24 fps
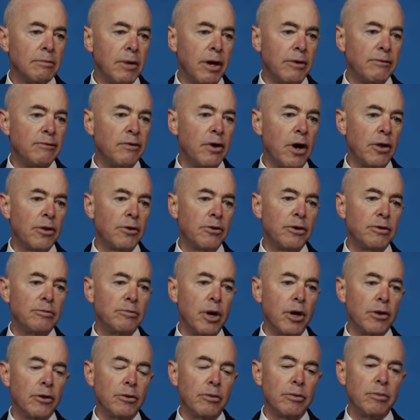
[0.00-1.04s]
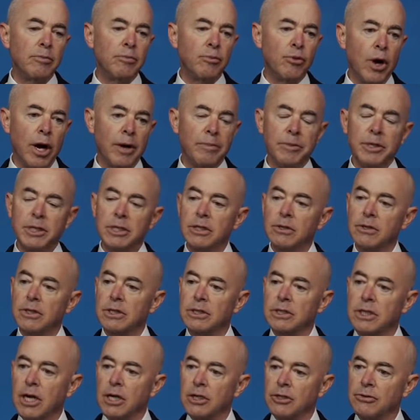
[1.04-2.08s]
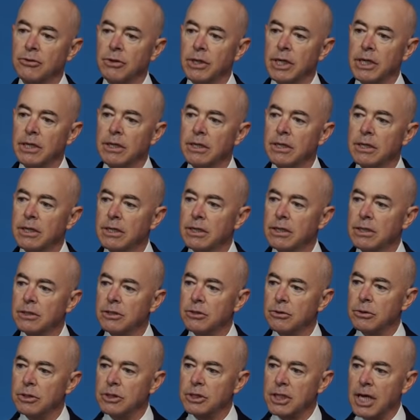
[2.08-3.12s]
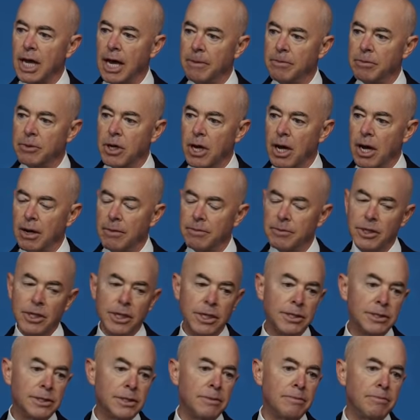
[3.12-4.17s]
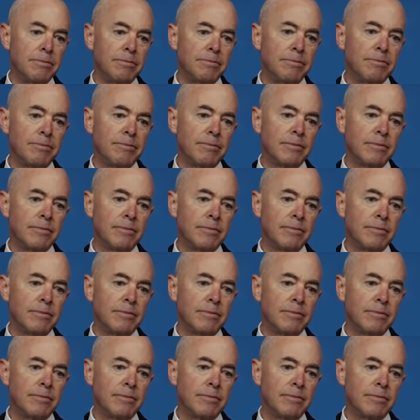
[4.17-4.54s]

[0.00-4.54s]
My father and mother brought me to this country to escape communism.